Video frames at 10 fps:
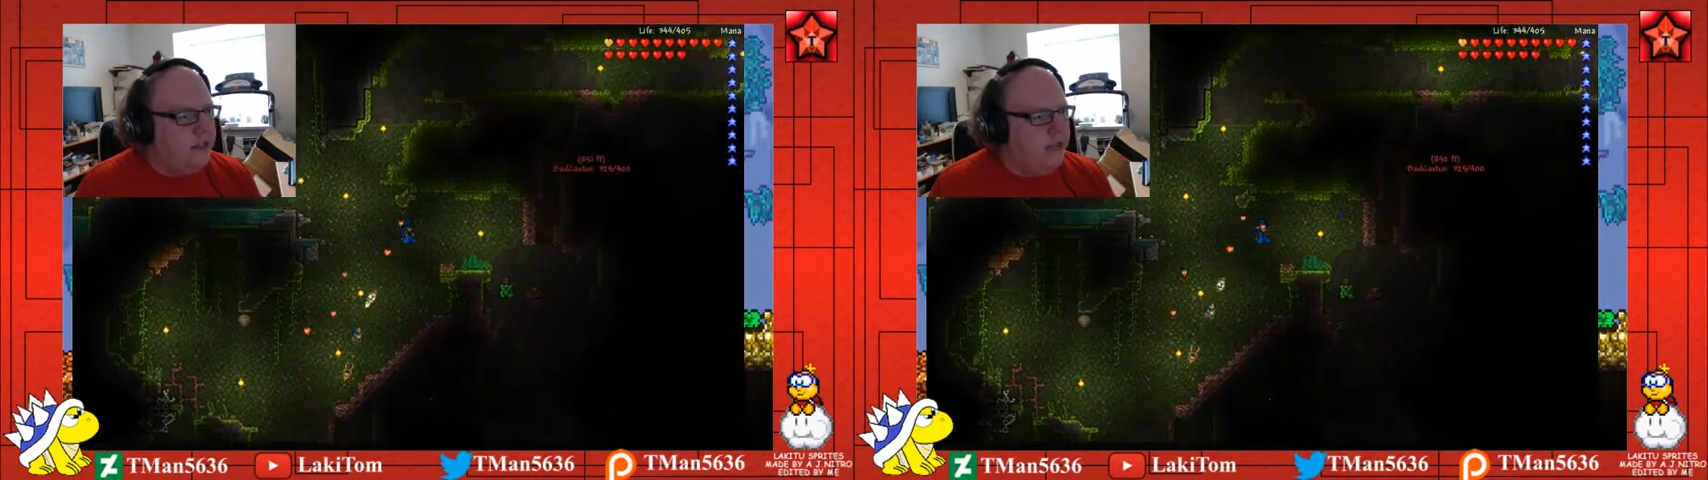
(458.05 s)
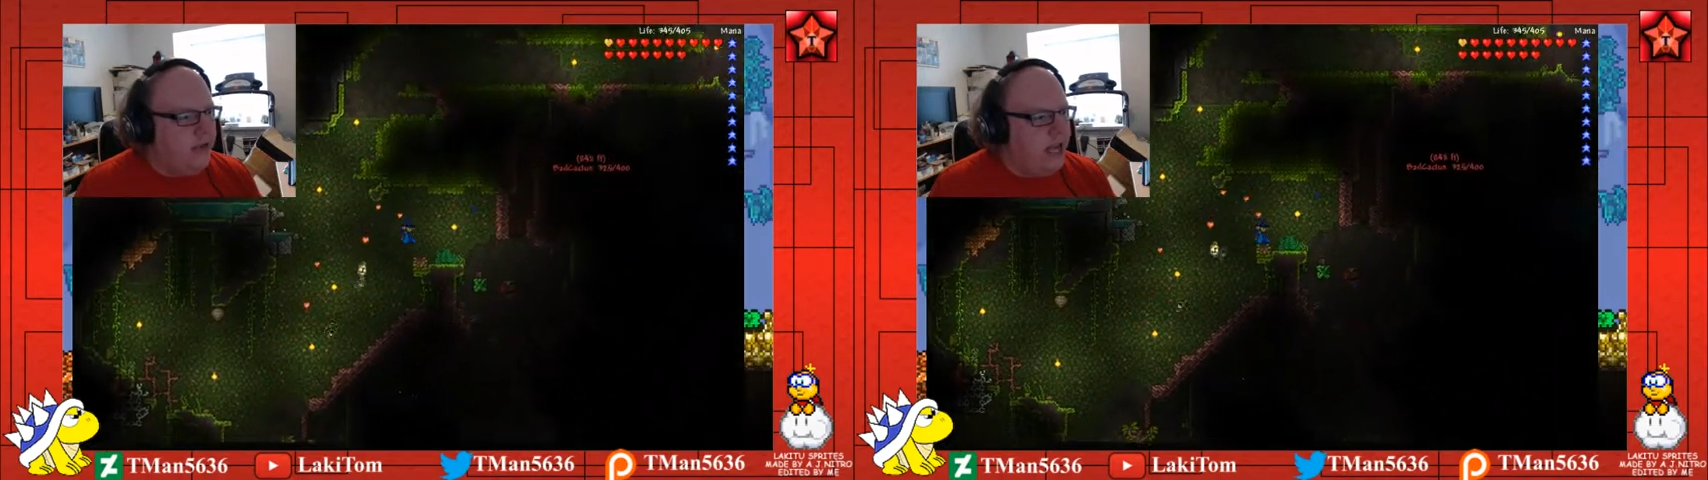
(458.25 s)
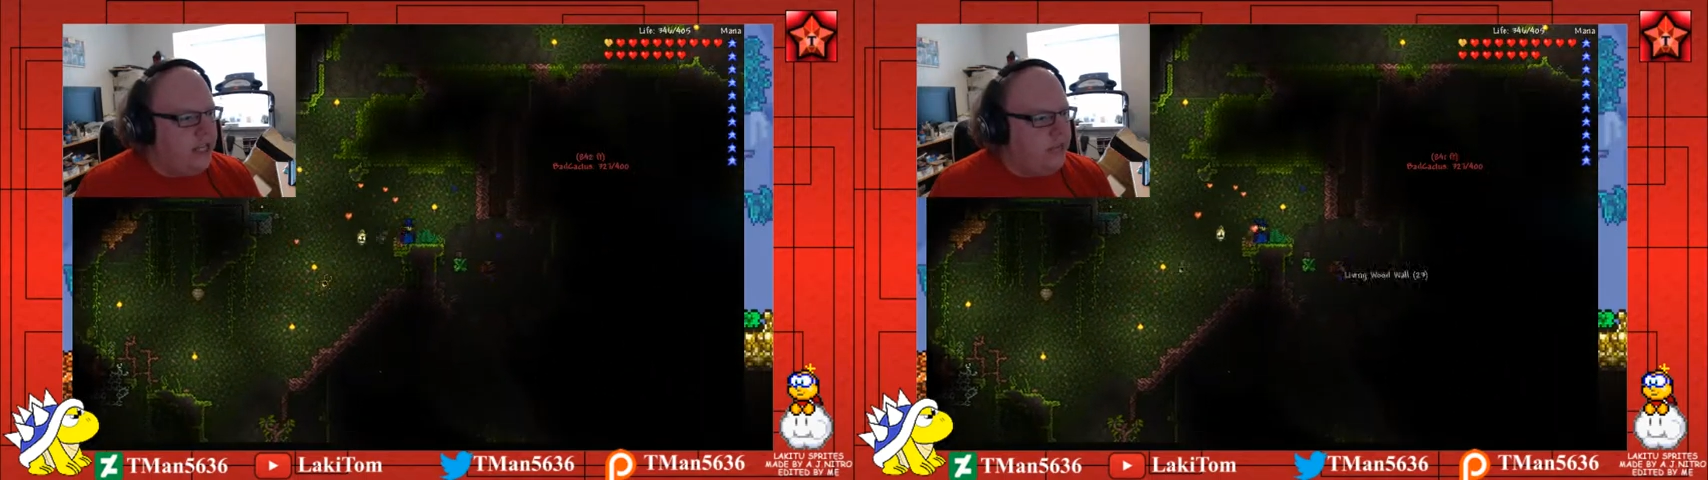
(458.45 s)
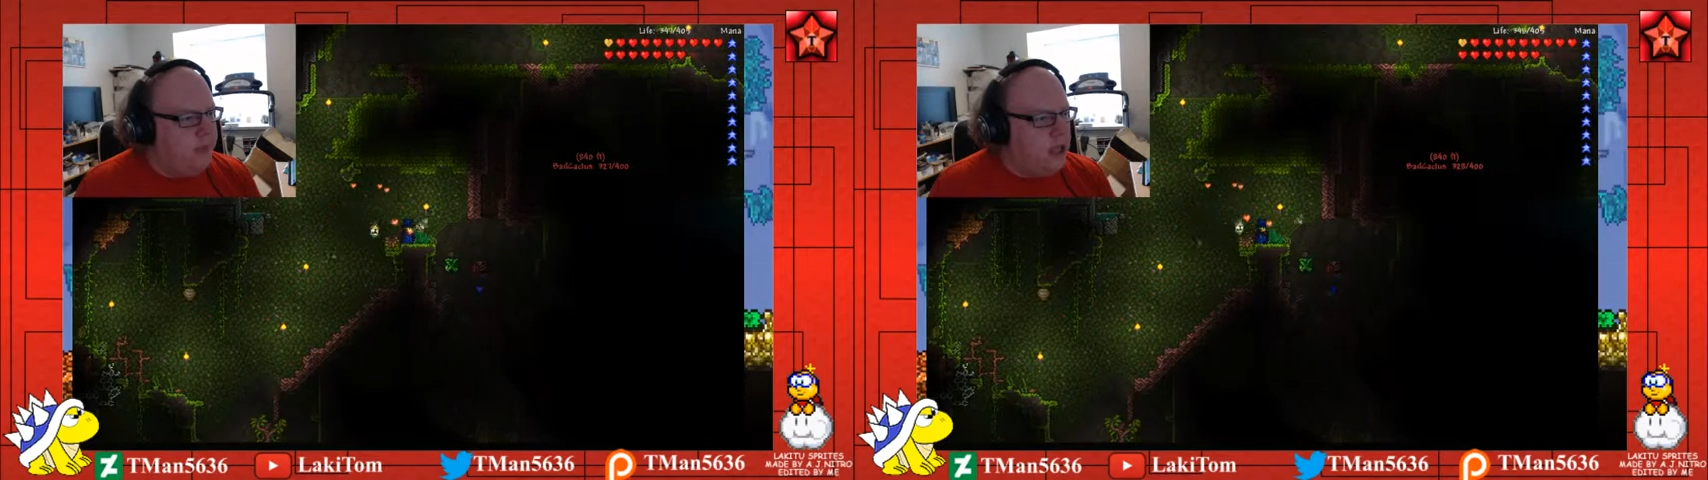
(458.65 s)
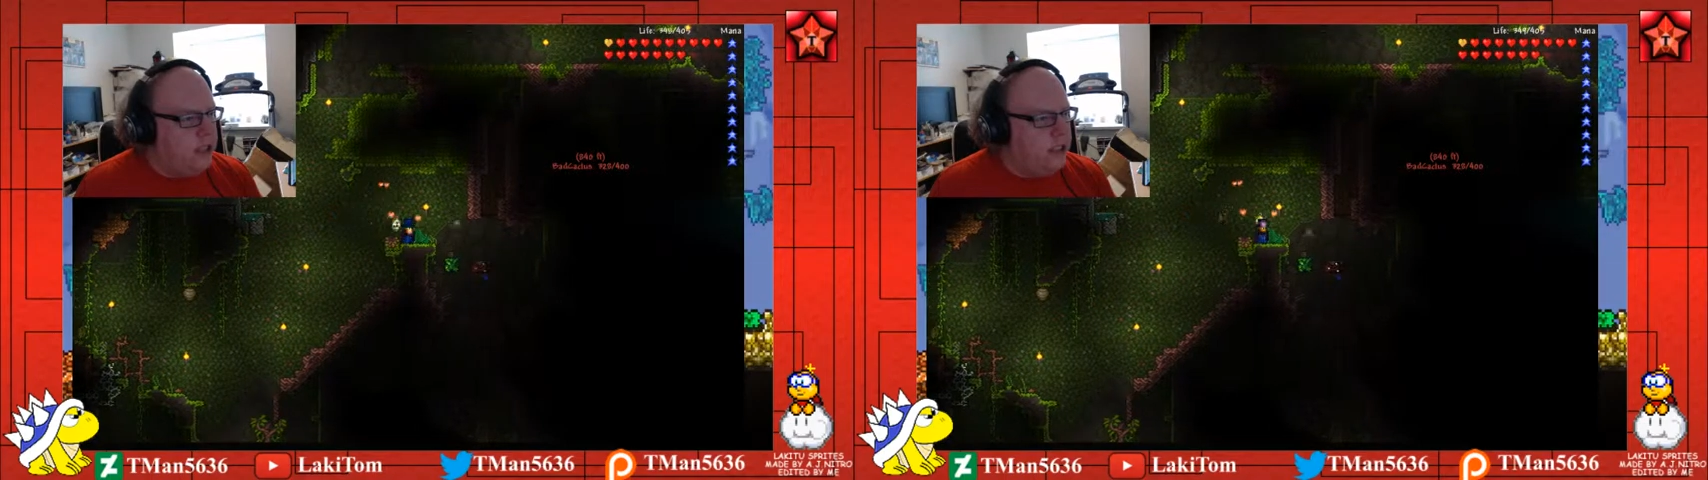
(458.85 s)
Together has
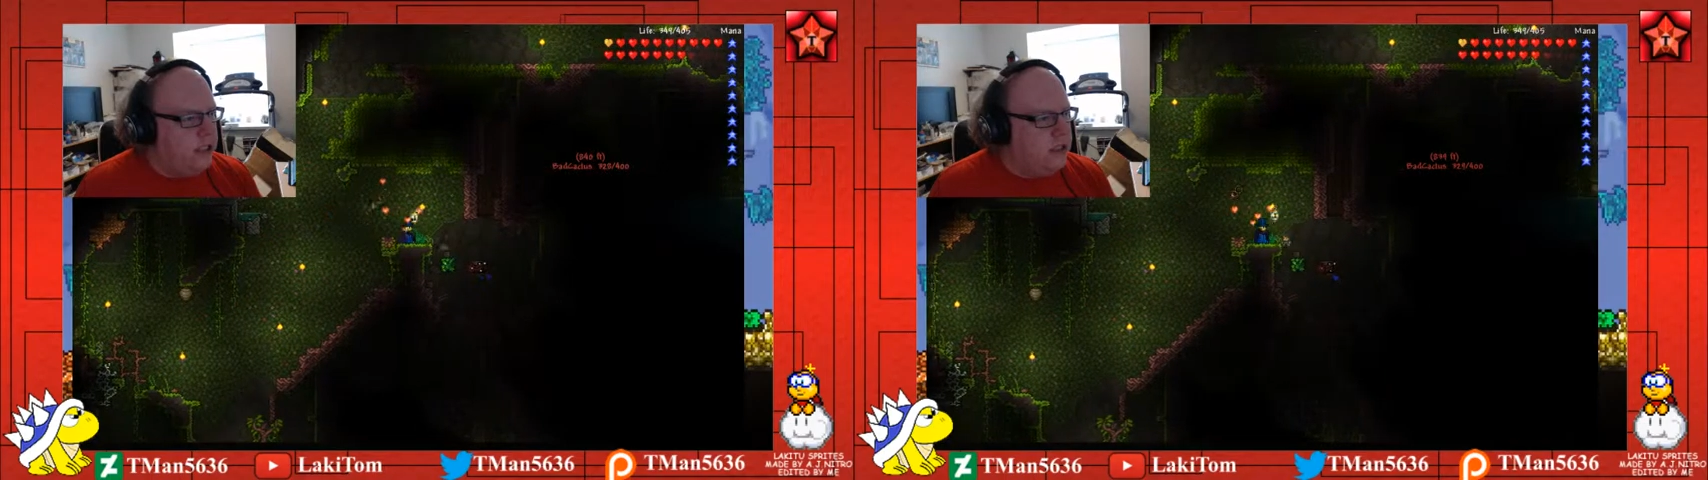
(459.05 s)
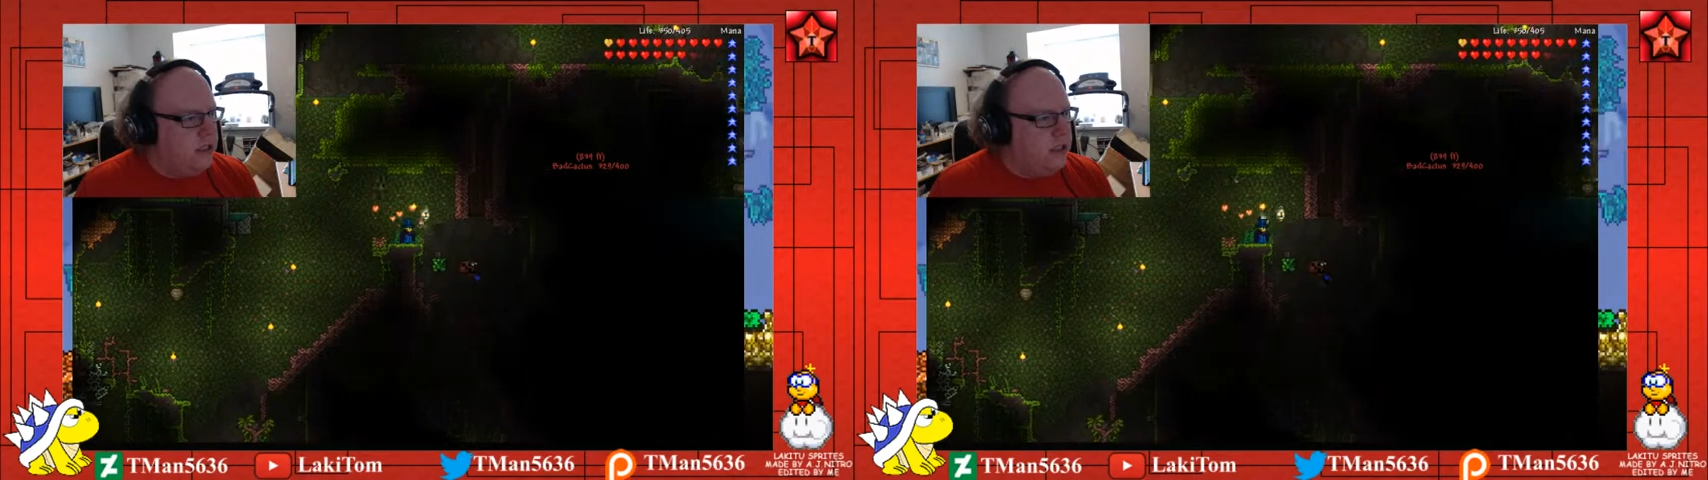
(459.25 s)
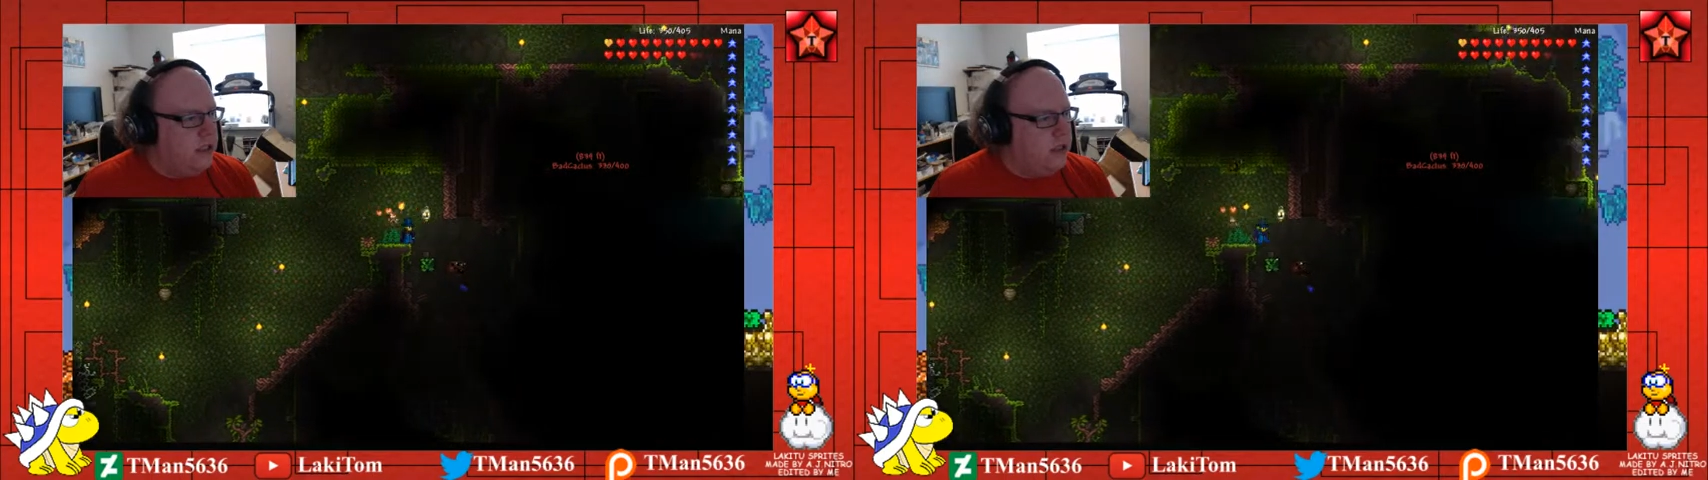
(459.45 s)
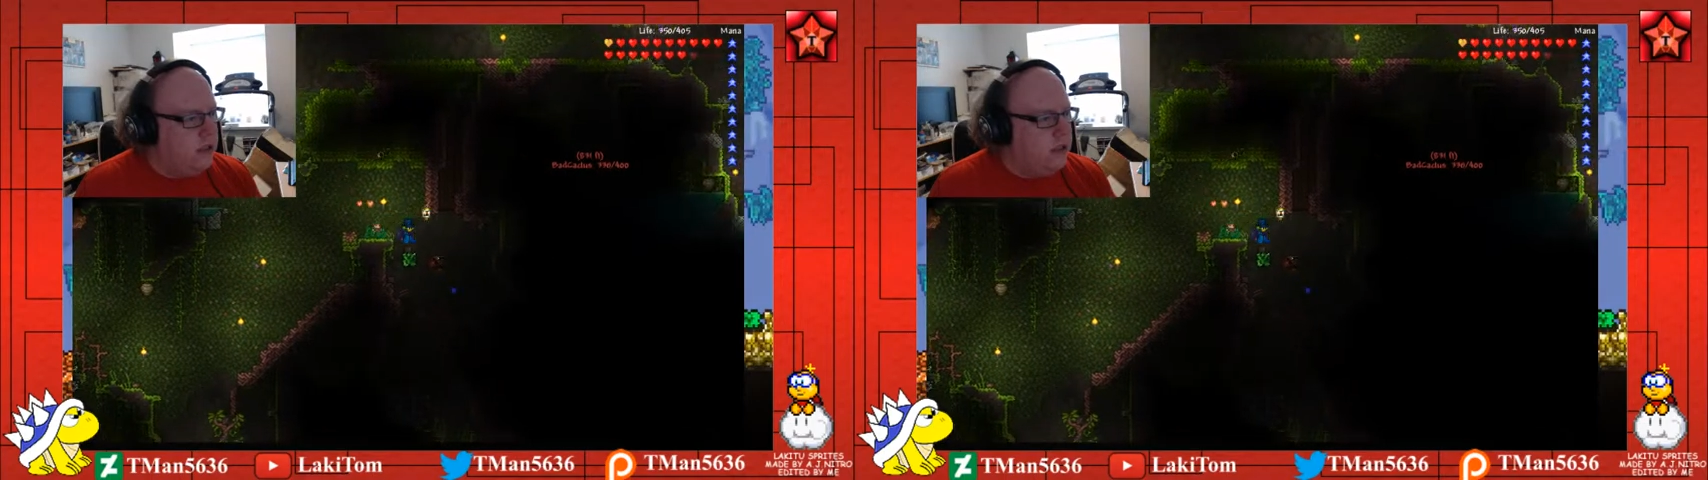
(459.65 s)
bosses.